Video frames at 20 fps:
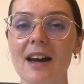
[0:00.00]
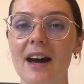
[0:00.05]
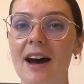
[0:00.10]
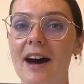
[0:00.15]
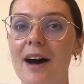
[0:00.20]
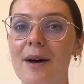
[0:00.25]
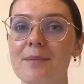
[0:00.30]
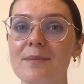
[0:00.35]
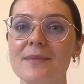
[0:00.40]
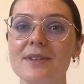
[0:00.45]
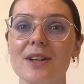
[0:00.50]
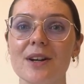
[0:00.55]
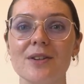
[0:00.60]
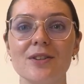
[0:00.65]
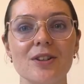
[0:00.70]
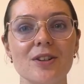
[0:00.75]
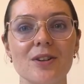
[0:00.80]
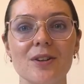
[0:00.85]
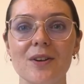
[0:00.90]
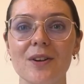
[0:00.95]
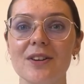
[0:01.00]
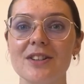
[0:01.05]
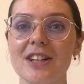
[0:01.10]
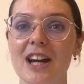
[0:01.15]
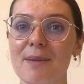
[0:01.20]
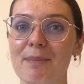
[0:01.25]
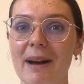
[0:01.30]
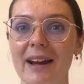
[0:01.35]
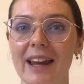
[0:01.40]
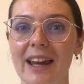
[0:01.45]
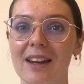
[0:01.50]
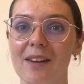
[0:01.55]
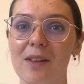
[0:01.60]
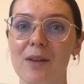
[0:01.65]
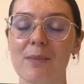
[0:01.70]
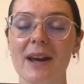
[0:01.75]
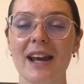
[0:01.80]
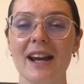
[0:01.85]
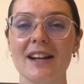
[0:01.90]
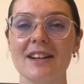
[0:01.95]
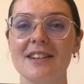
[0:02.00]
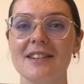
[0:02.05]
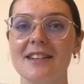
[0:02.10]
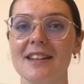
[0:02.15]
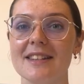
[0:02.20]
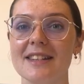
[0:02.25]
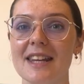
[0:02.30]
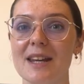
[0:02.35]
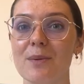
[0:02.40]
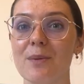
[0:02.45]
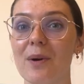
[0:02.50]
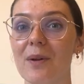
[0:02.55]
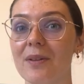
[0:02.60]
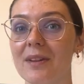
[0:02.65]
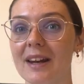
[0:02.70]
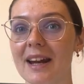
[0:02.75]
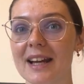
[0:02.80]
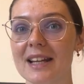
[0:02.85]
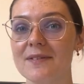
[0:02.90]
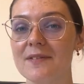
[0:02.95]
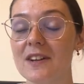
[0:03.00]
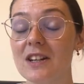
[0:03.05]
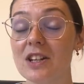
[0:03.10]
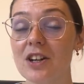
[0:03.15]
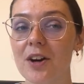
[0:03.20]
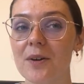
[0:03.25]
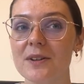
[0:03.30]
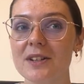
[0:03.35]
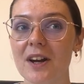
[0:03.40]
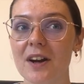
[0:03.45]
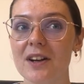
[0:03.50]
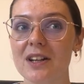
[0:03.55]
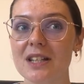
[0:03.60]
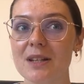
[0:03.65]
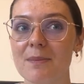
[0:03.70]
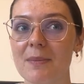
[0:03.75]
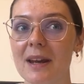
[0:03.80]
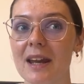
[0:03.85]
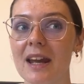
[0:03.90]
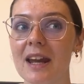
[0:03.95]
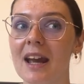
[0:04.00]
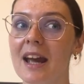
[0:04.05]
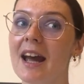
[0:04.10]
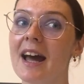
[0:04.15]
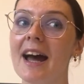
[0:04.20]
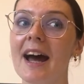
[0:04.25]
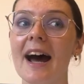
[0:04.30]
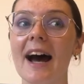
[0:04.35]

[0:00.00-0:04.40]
so do check back in on the page to see what the next video is going to be,